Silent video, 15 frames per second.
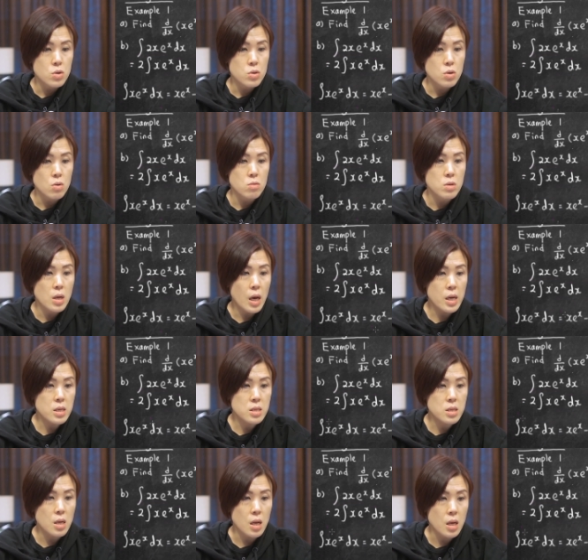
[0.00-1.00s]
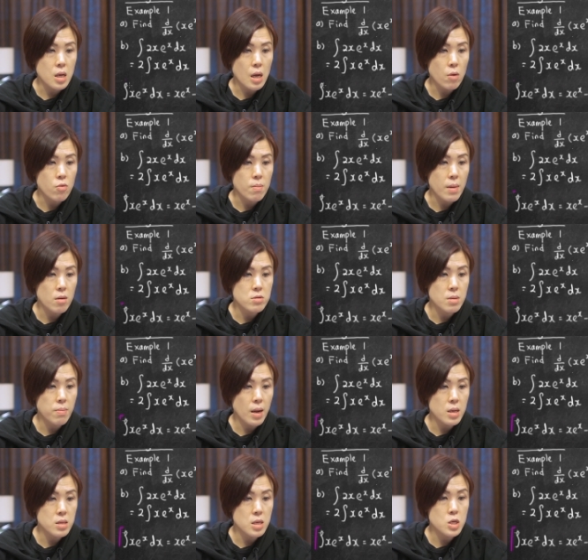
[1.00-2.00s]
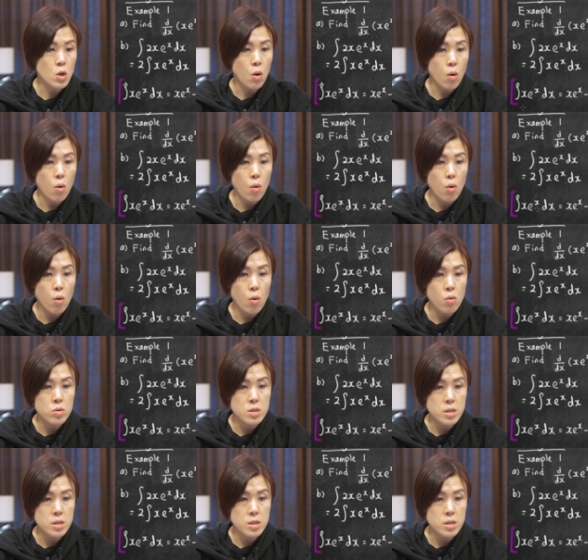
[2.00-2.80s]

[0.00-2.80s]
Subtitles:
So next thing, I will multiply this whole